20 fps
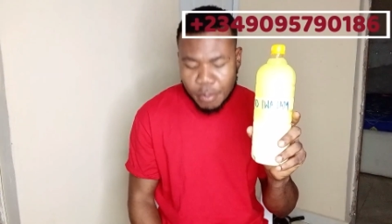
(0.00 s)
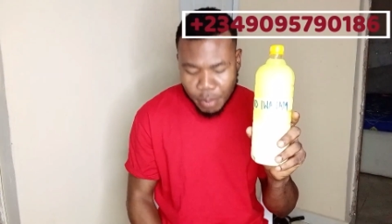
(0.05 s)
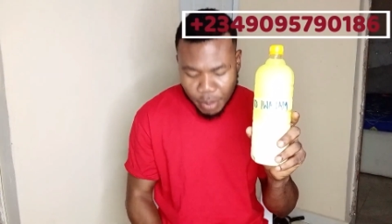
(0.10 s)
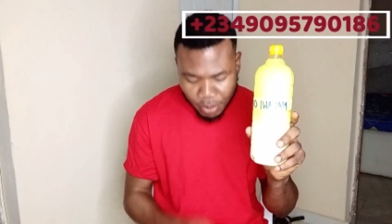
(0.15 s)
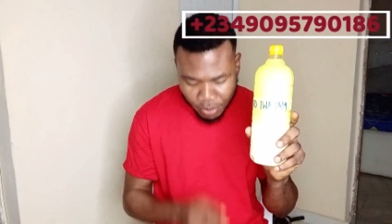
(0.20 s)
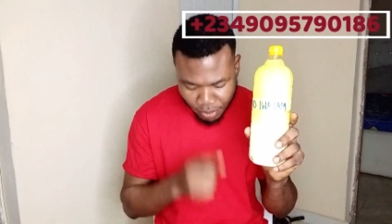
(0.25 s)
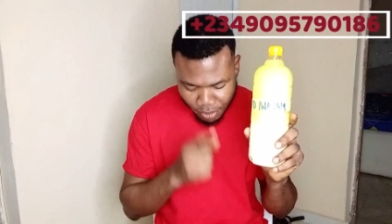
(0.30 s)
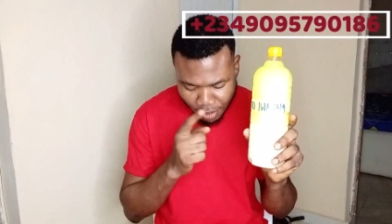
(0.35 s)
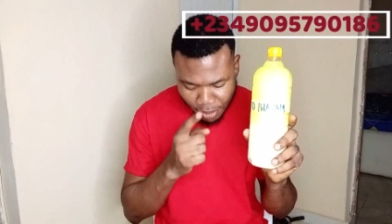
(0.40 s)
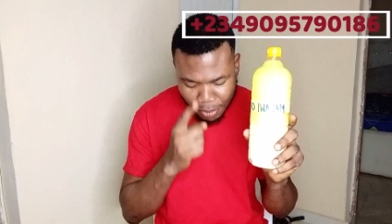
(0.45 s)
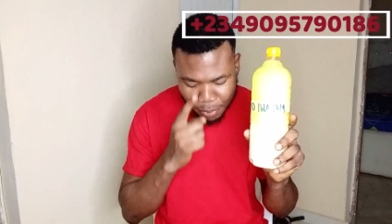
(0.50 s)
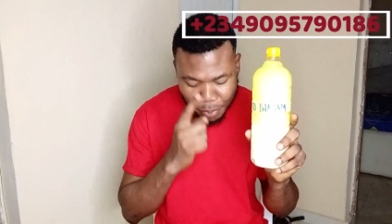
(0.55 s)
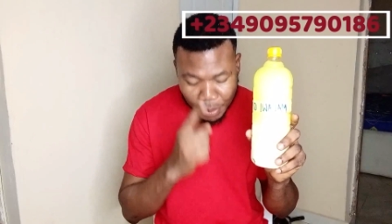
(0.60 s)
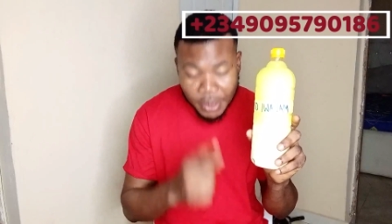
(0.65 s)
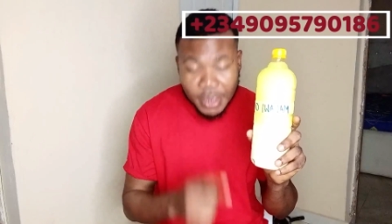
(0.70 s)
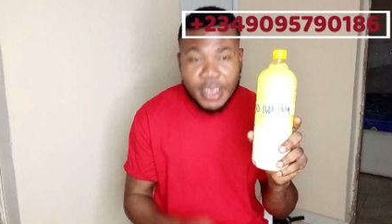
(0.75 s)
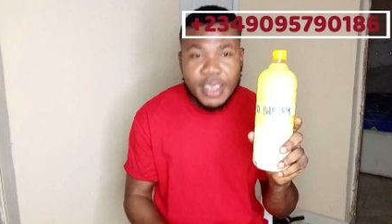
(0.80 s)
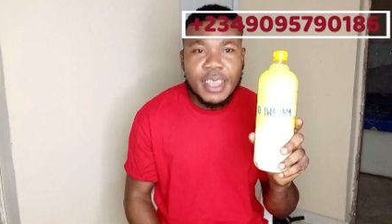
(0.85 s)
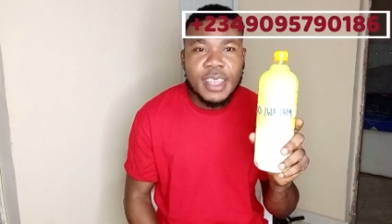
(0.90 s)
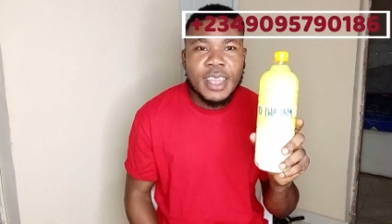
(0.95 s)
but trust
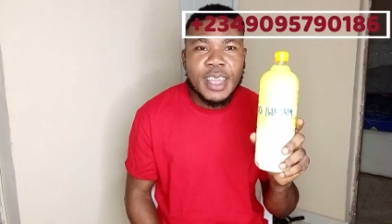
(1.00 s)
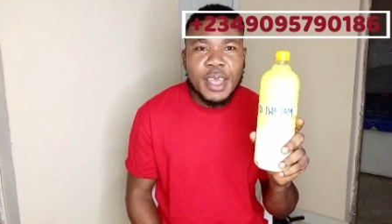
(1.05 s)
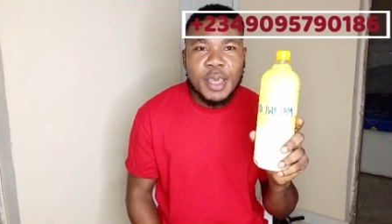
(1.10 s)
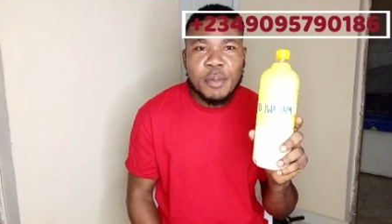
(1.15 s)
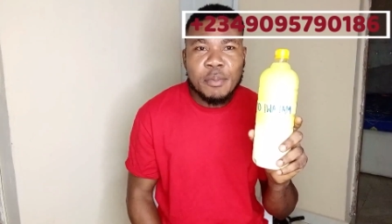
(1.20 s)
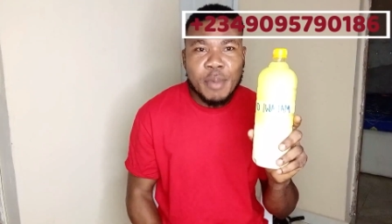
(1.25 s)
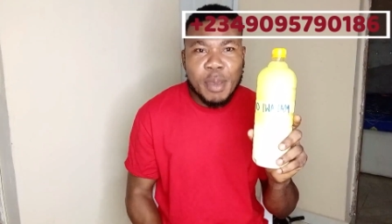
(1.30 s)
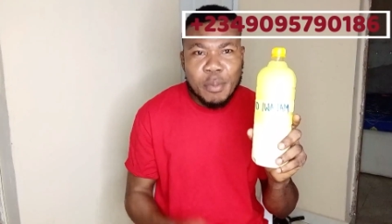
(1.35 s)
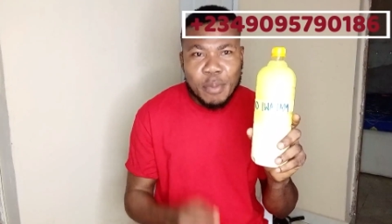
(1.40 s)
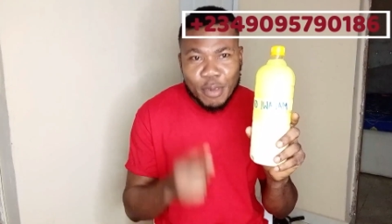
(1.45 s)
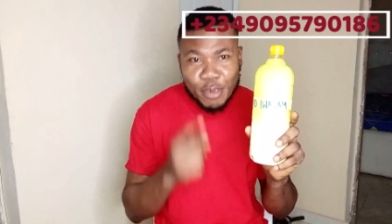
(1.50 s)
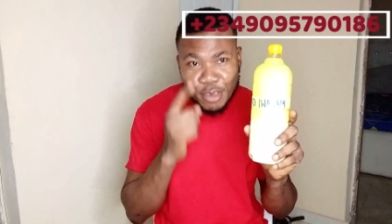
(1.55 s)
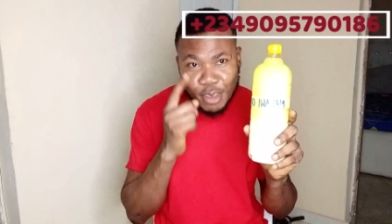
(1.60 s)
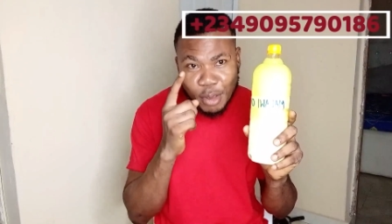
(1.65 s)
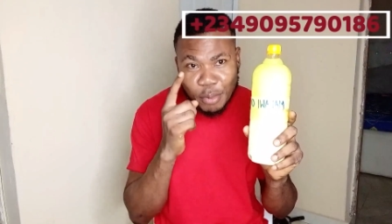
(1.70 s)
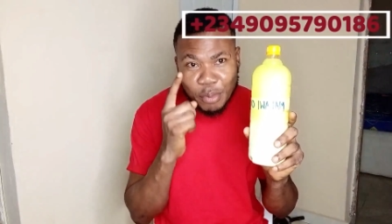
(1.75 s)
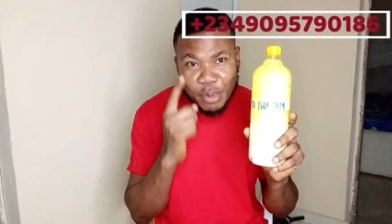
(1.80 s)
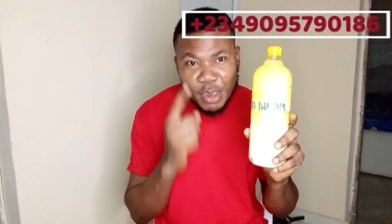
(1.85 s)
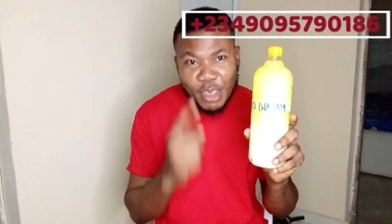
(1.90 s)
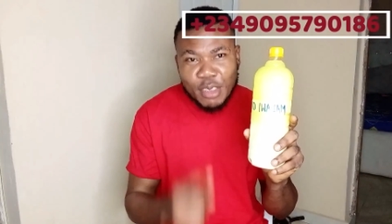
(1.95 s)
me, maybe
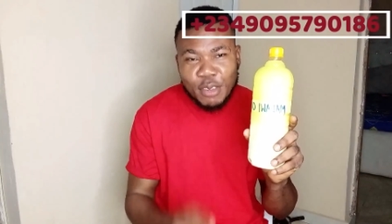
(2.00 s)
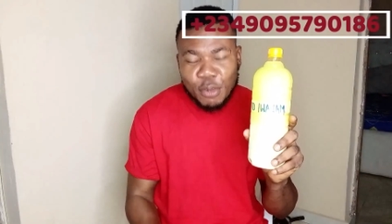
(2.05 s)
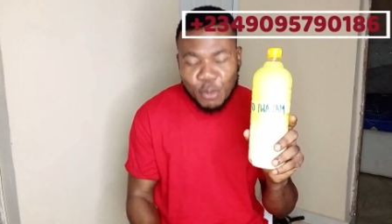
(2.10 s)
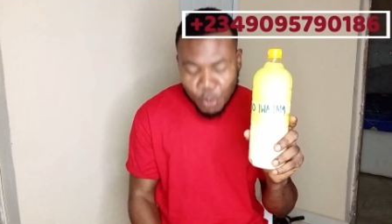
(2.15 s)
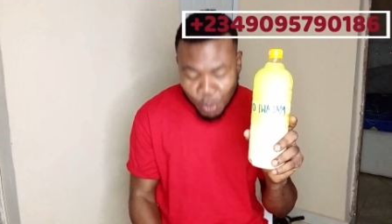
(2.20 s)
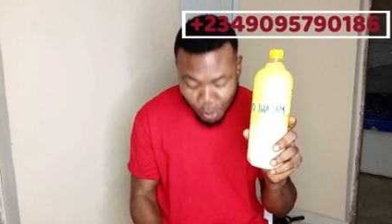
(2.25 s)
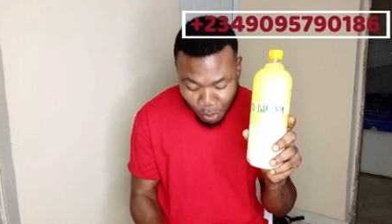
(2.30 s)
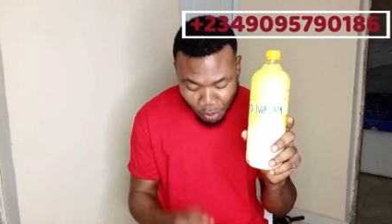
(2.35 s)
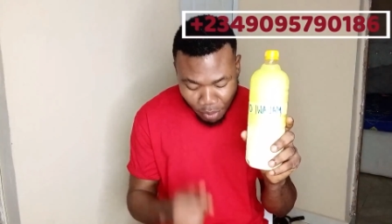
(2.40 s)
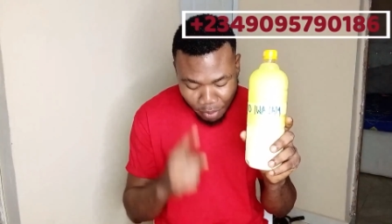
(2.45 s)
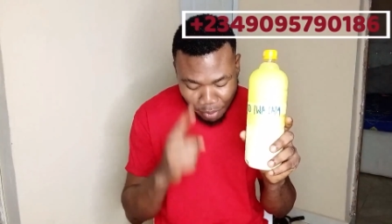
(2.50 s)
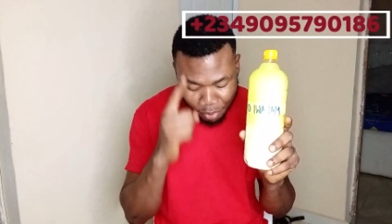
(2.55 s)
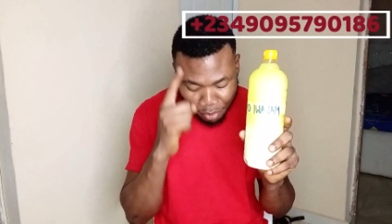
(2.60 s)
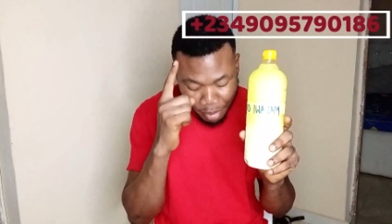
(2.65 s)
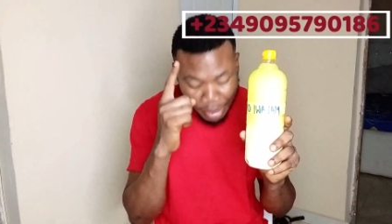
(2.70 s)
some days we're going to